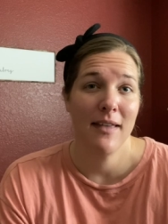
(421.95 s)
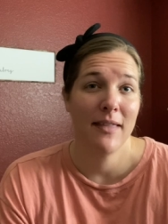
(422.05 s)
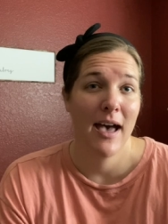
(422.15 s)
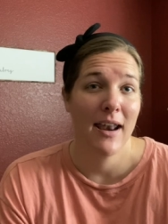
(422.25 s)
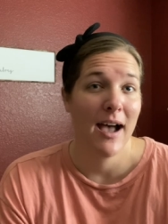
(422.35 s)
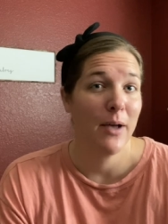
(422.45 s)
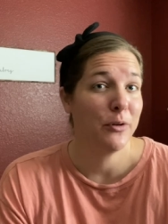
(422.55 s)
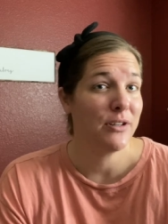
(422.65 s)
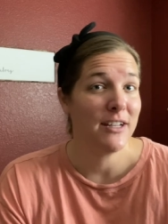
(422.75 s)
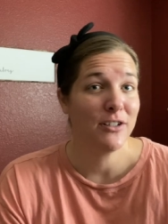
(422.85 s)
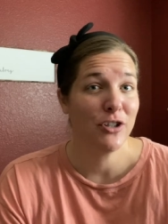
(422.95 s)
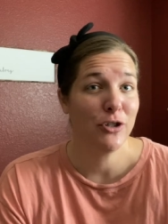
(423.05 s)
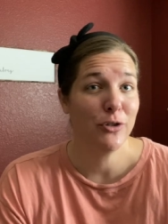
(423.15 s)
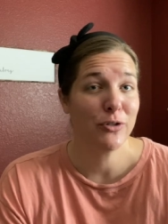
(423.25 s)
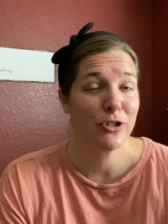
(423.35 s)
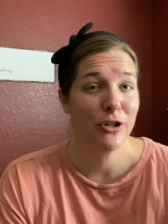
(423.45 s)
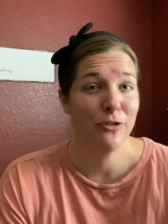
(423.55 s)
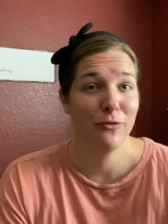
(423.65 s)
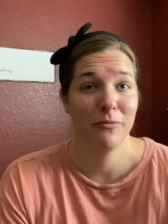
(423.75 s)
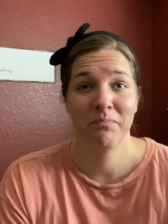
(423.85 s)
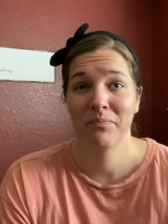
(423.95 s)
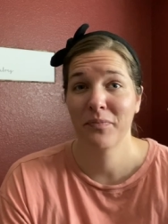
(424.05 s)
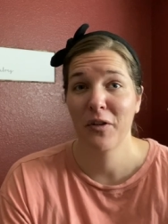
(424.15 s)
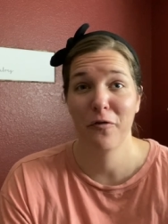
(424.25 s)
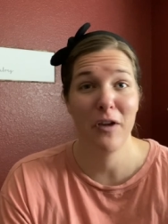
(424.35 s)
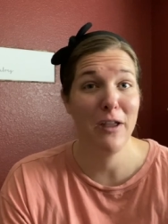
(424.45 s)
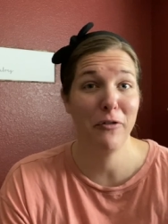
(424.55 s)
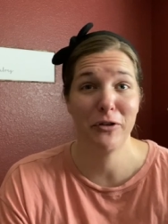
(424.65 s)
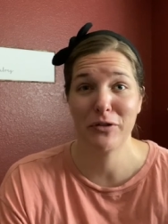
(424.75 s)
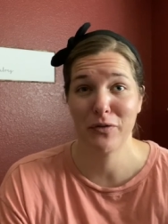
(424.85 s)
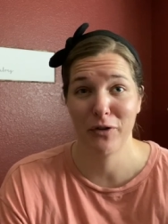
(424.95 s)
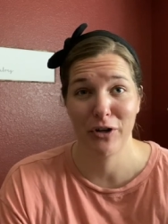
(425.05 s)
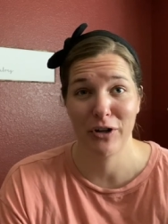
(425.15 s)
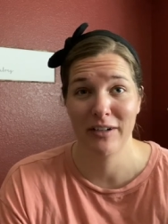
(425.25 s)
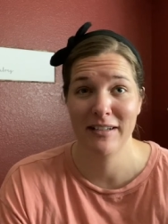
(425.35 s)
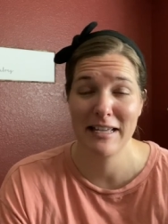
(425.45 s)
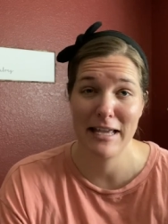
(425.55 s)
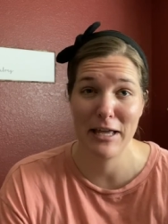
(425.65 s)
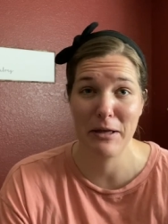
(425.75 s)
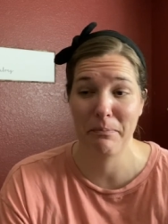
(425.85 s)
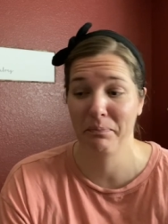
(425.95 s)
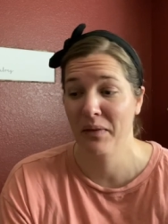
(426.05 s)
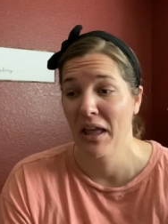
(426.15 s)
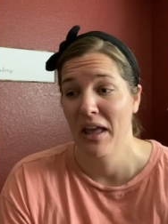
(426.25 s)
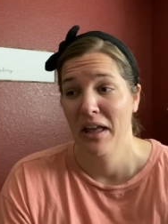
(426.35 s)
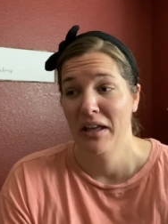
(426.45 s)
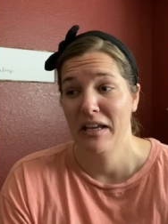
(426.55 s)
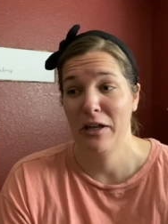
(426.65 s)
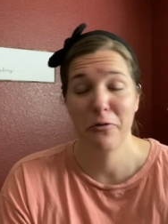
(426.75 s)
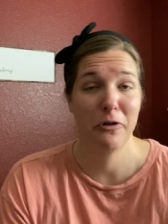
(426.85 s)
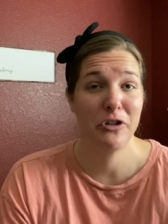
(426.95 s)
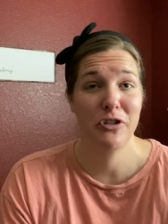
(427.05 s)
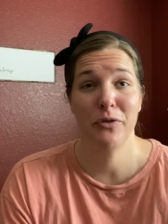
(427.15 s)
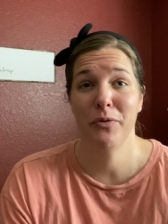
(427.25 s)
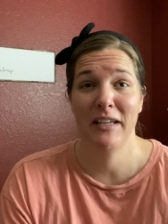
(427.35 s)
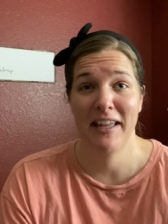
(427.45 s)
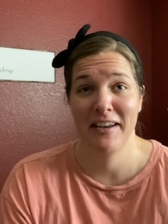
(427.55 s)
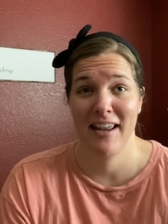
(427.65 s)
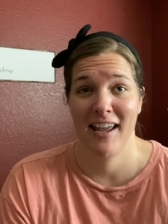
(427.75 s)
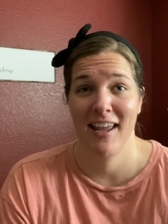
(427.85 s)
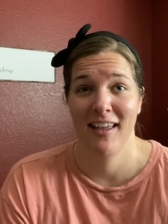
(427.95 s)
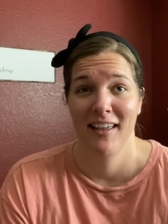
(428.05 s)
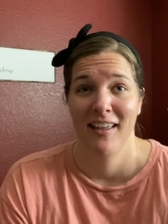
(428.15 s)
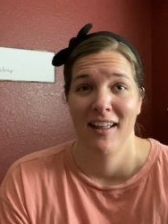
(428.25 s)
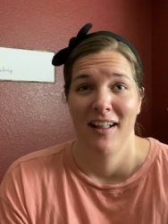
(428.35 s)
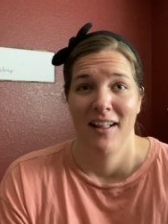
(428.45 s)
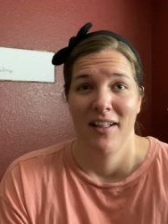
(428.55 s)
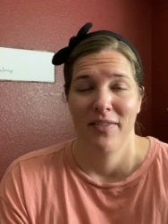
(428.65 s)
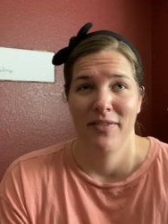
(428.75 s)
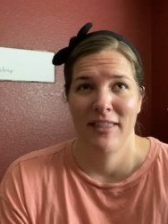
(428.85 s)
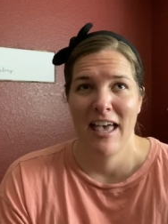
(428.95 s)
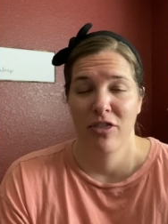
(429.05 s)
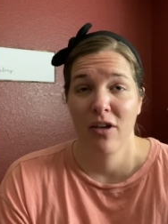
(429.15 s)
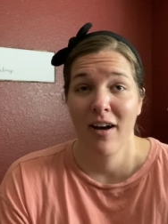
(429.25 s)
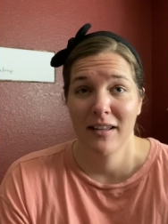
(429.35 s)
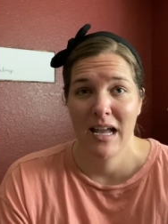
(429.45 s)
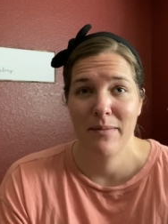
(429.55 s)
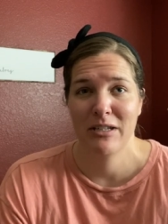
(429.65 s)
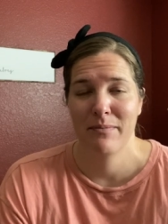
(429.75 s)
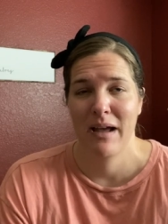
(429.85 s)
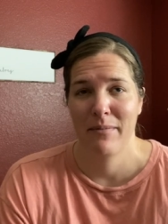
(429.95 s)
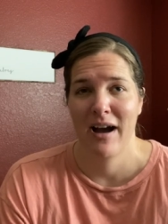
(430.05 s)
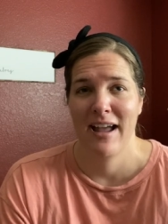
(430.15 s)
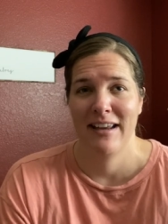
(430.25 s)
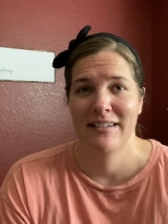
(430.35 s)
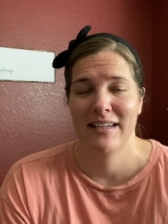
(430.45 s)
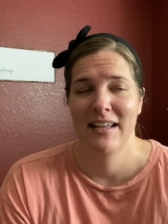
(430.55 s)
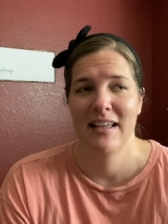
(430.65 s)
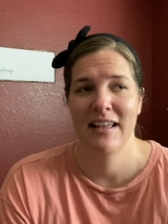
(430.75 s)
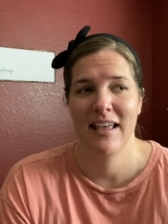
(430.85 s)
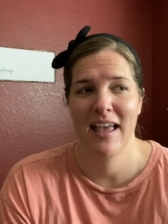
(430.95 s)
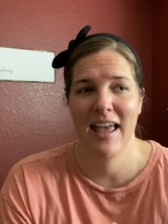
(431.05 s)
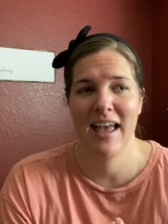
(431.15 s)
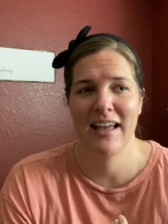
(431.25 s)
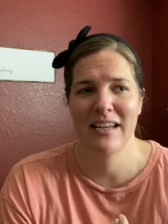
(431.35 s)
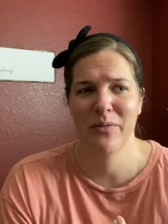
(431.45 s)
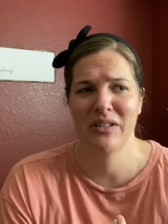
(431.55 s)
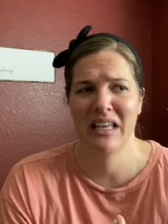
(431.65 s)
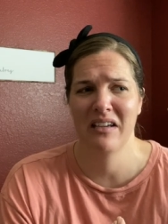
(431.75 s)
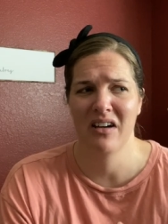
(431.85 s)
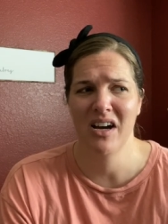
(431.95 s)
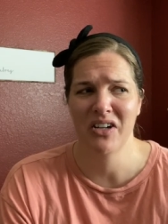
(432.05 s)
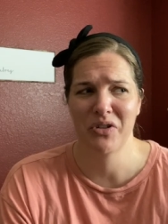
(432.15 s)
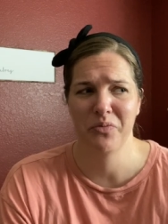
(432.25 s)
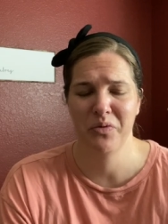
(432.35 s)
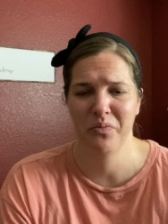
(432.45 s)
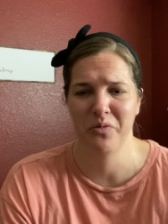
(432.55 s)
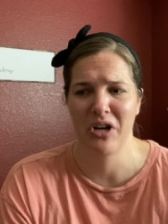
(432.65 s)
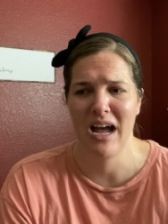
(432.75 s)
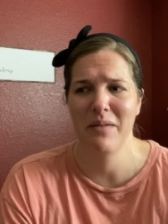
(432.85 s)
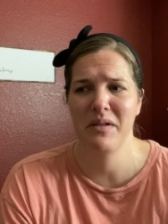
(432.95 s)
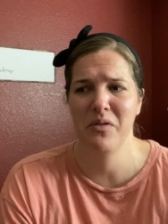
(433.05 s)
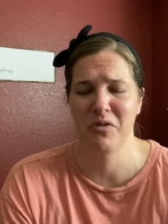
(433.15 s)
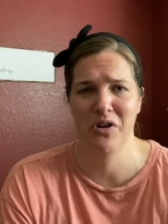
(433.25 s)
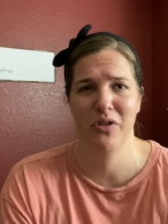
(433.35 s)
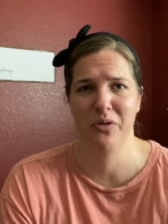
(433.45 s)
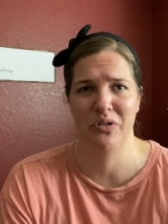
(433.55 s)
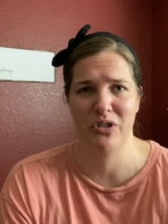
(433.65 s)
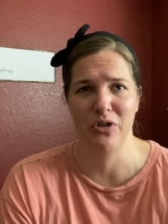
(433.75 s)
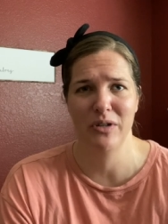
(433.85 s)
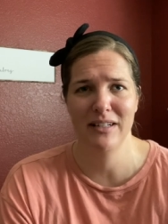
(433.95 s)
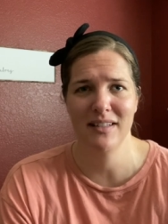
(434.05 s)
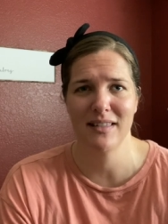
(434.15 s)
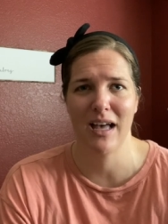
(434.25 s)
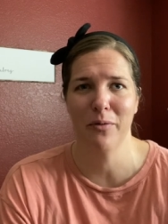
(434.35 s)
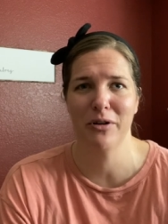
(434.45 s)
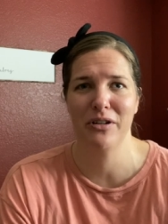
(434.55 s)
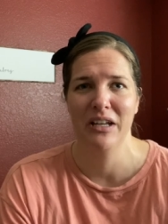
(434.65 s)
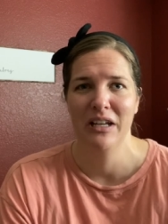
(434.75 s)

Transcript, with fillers: that I would need to do certain favors for him in order to get an A. That thought came to my mind and I was like, gosh, would I be one of those students that would,